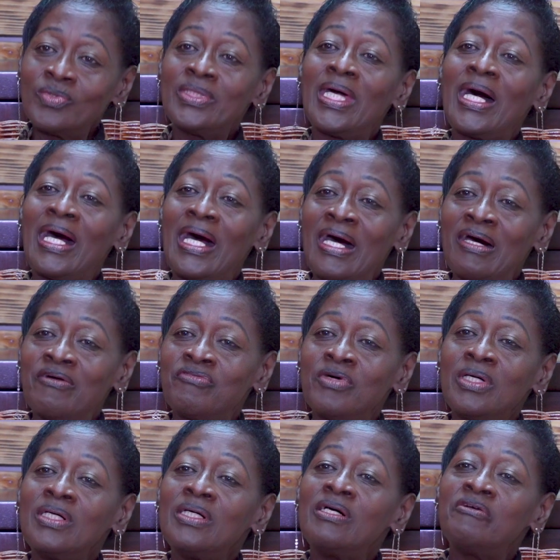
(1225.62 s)
would have
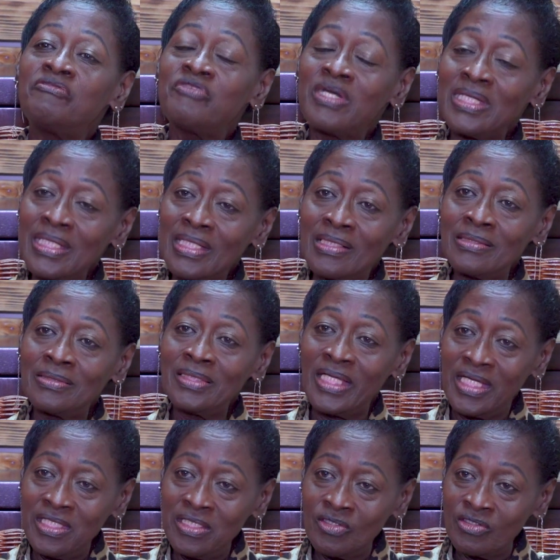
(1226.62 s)
a vehicle
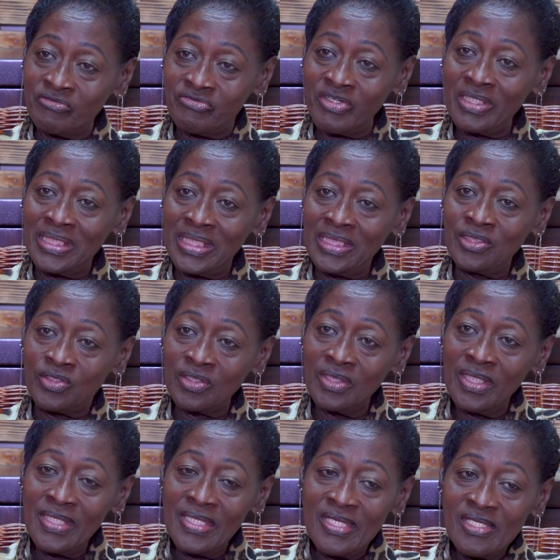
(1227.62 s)
in your village.
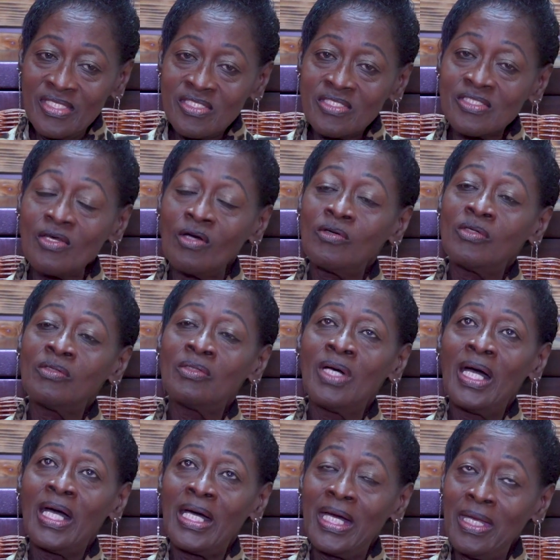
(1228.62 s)
So
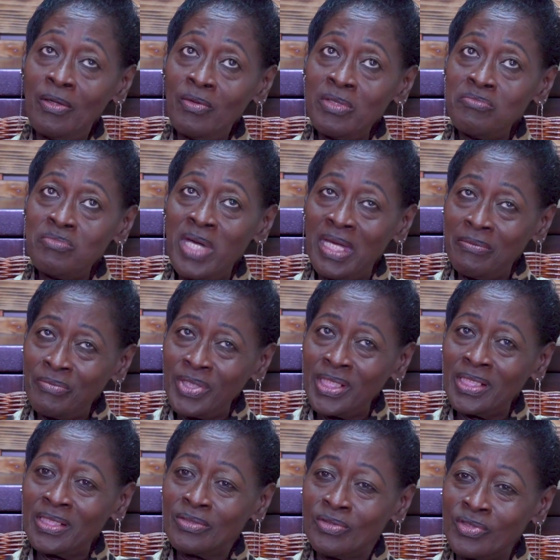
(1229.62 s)
I
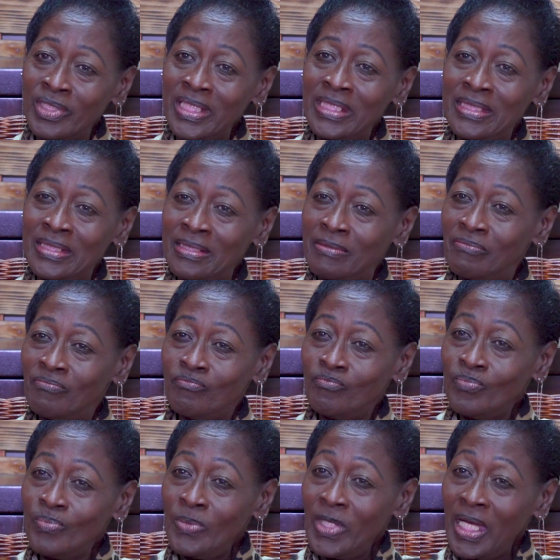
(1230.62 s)
remembered growing up
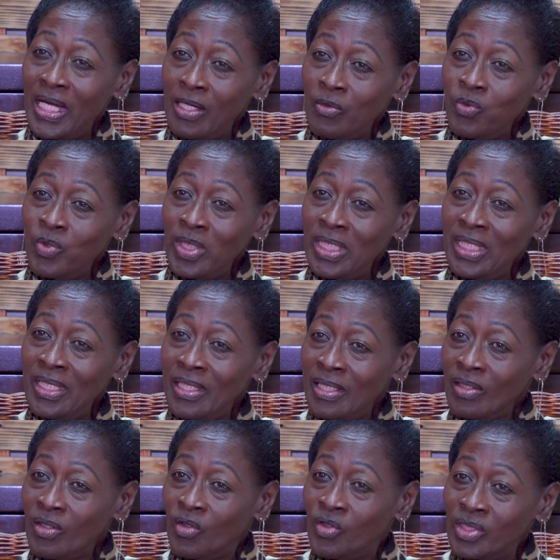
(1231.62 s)
And we
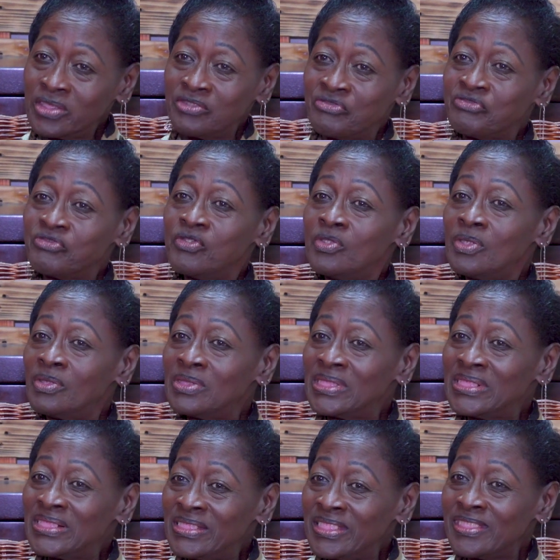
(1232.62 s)
go to
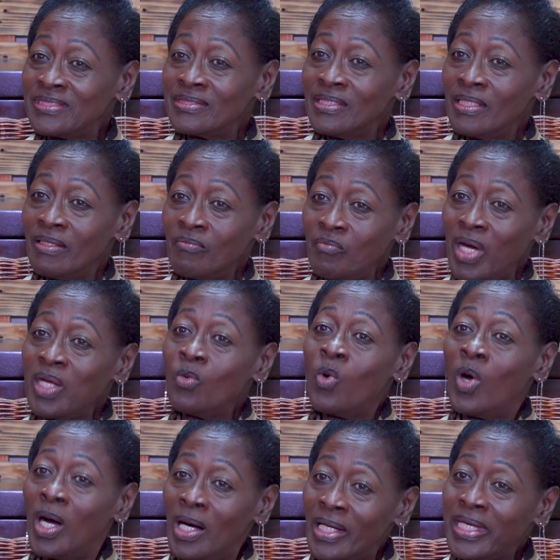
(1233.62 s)
funerals by
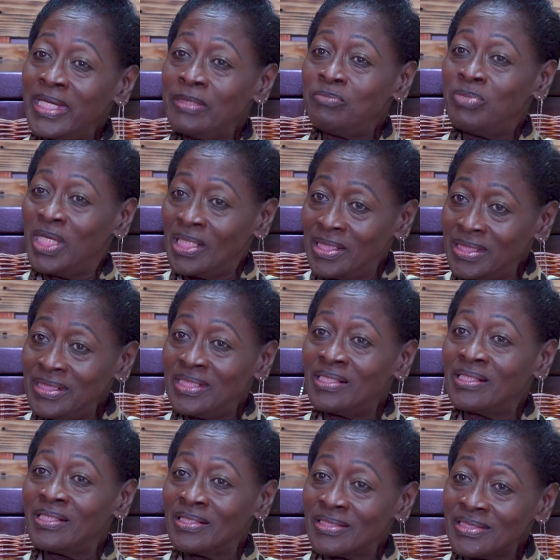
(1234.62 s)
walking behind
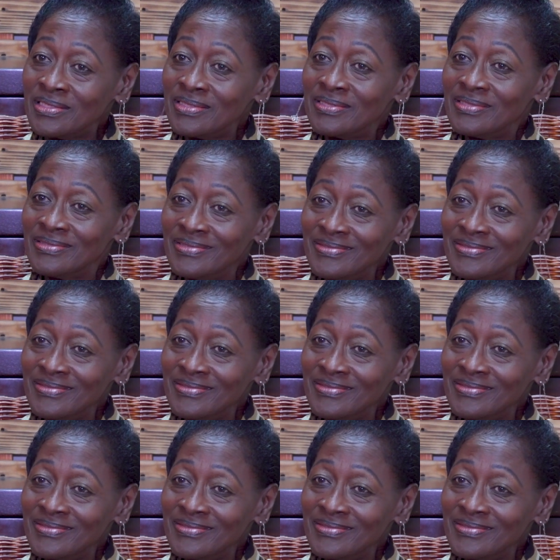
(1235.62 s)
the hearse.